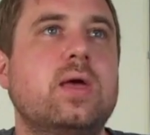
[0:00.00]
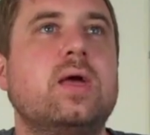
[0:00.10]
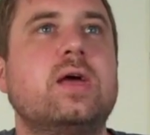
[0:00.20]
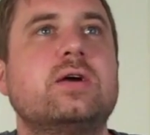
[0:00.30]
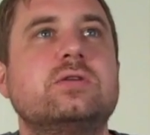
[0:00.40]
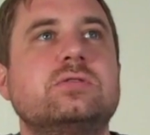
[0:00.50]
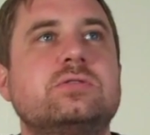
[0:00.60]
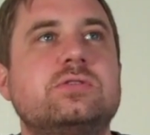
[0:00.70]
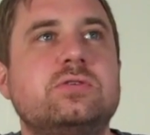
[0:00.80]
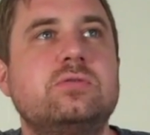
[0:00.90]
and
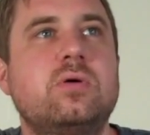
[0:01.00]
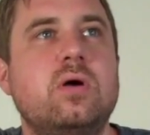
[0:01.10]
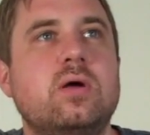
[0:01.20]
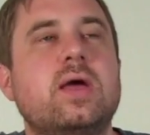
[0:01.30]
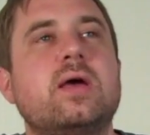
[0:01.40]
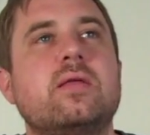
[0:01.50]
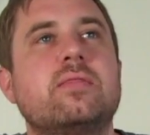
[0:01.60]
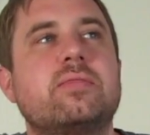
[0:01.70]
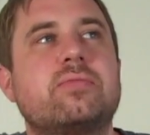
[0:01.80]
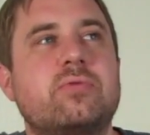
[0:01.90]
2, and
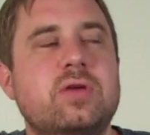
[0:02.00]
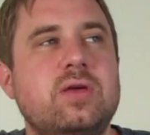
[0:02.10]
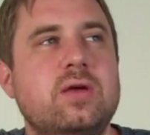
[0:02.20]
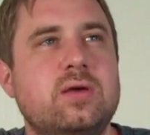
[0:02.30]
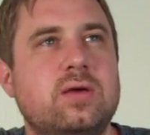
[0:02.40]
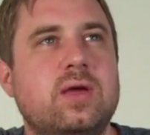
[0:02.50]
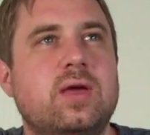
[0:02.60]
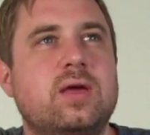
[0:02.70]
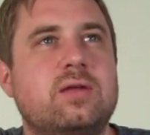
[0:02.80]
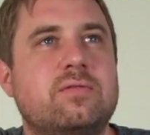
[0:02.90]
3,
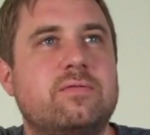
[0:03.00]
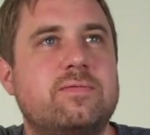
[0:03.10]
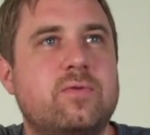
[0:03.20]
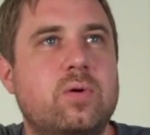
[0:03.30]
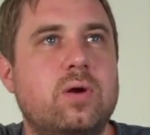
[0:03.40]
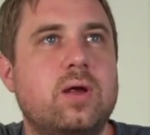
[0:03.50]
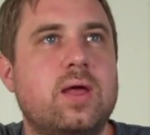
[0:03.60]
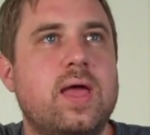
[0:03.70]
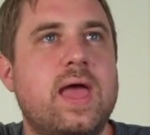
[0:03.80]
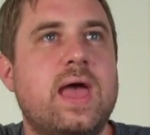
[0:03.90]
and 4,
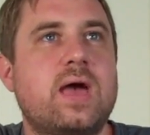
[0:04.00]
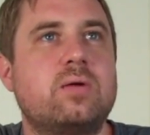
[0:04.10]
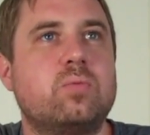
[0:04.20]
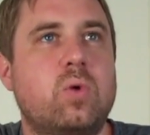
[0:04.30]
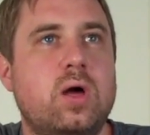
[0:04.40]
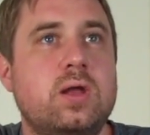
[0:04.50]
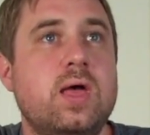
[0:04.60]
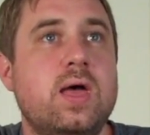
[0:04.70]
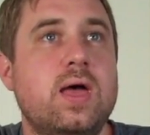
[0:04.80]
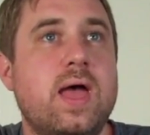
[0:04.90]
and 1,
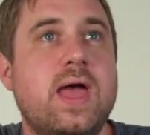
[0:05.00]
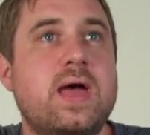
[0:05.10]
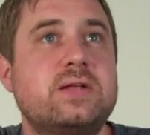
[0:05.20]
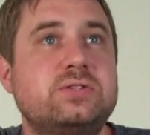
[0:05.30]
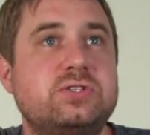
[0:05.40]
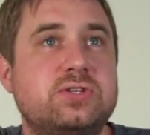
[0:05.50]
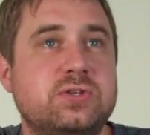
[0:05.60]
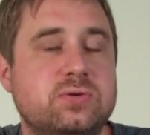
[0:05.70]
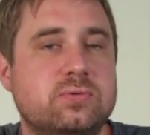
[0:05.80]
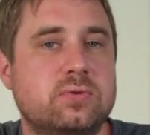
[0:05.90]
and
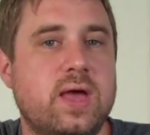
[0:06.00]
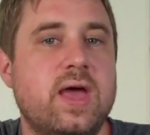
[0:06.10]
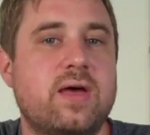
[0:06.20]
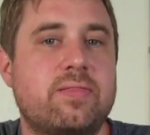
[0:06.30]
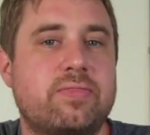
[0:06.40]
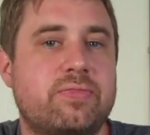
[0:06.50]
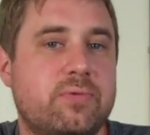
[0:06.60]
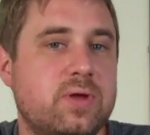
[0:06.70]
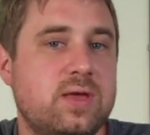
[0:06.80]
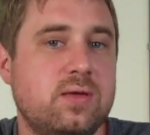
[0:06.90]
2, and
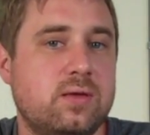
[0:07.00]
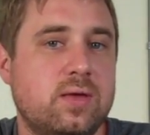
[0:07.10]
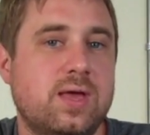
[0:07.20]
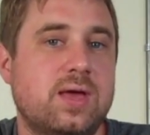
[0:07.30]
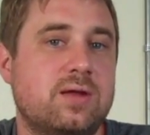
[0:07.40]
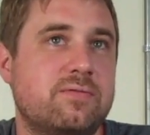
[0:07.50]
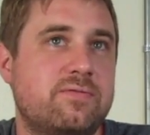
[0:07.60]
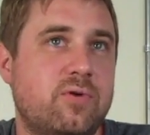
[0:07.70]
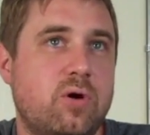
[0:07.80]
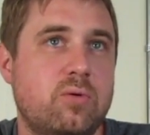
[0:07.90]
3, and
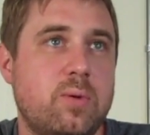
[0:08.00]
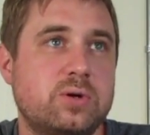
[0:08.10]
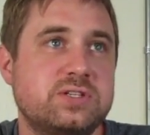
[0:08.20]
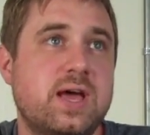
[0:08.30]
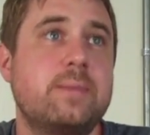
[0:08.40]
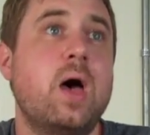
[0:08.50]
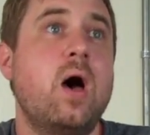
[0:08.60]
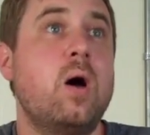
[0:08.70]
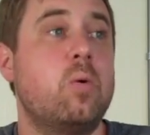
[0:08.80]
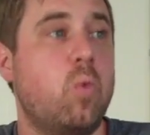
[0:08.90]
4. One more time.
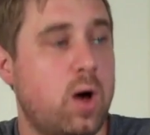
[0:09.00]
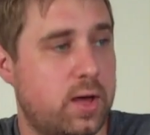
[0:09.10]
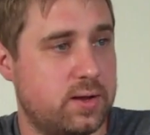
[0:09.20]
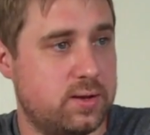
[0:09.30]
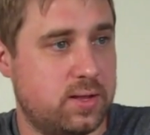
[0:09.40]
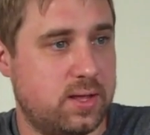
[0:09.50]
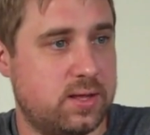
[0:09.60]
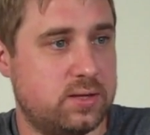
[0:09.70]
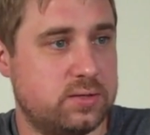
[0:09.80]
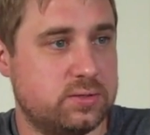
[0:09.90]
1,
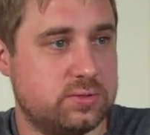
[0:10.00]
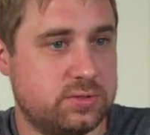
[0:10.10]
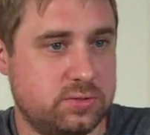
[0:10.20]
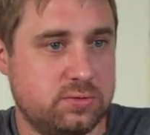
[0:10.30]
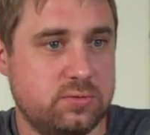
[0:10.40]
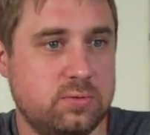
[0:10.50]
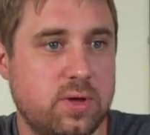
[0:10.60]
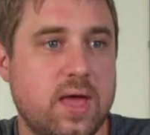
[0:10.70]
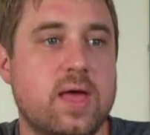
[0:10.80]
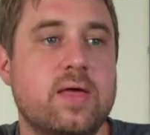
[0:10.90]
and 2,
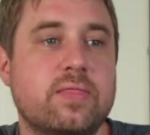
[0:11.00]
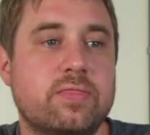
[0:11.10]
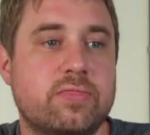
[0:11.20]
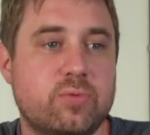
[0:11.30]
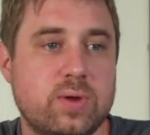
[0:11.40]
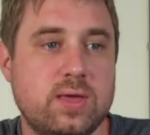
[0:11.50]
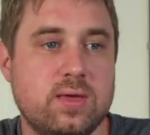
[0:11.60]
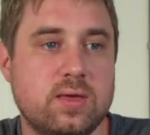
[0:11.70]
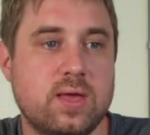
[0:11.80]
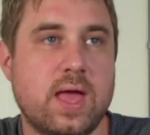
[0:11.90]
and 3,
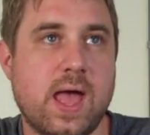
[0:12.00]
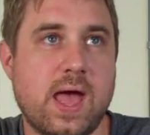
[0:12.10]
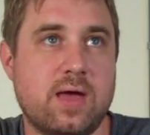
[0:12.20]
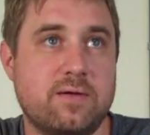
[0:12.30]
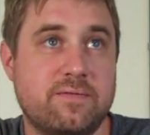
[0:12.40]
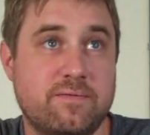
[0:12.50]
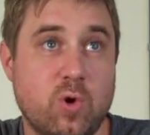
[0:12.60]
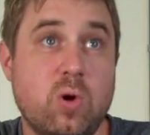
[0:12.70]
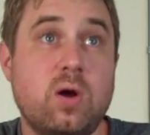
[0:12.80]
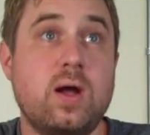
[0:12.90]
and
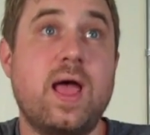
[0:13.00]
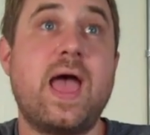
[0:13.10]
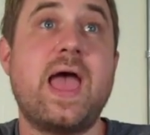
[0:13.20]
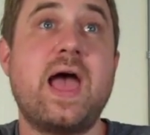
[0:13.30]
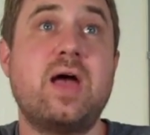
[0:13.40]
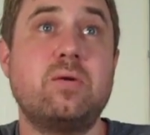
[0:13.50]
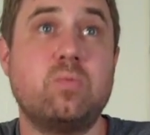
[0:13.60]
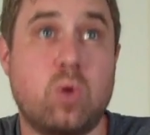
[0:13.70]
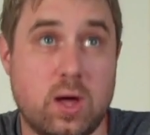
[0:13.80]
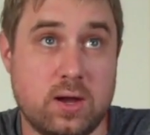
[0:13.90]
4,
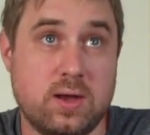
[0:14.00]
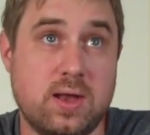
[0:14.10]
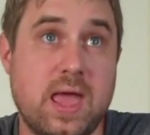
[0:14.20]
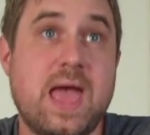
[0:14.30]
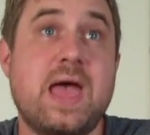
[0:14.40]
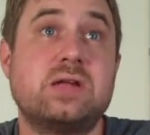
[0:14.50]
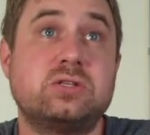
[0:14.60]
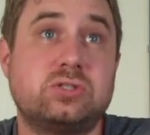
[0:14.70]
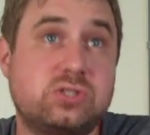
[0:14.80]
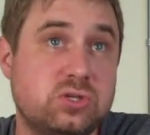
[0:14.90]
and 1, and
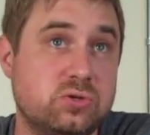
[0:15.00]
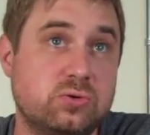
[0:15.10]
2,